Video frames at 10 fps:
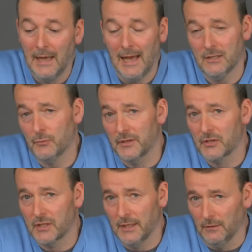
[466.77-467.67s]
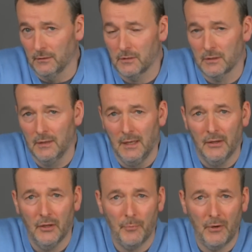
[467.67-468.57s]
As with stills,
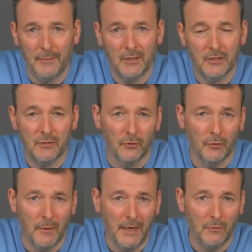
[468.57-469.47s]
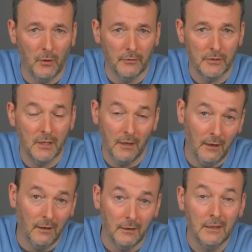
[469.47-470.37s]
the parameters, or the main ones,
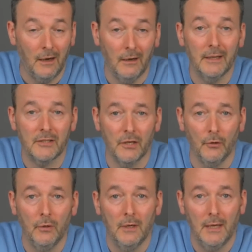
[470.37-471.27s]
are ISO,